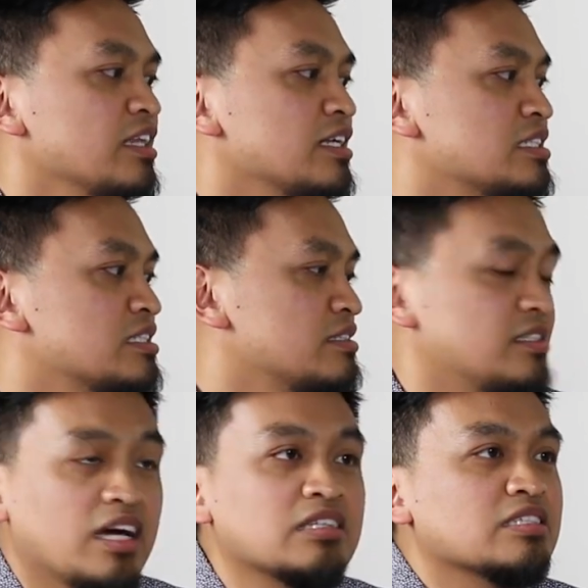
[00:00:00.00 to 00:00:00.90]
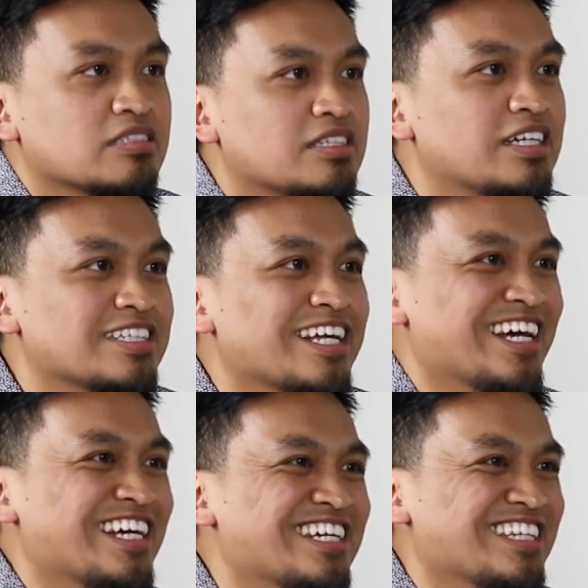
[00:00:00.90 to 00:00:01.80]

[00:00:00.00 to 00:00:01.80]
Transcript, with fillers: let's dance and like